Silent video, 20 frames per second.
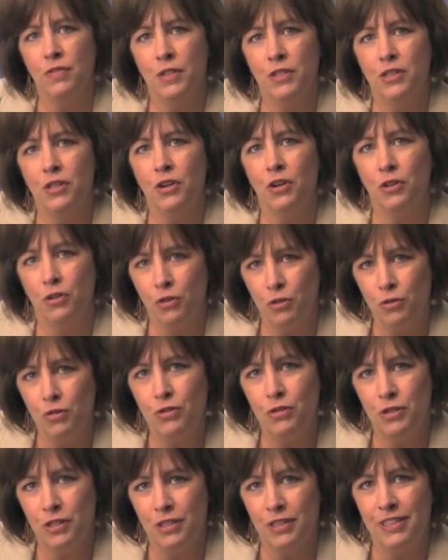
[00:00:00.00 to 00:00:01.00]
of us are
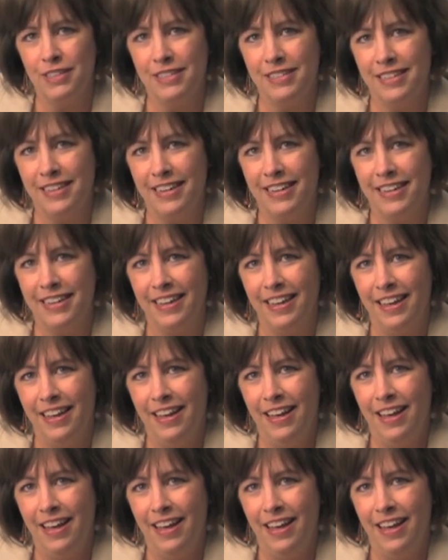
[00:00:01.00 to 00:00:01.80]
used to listening.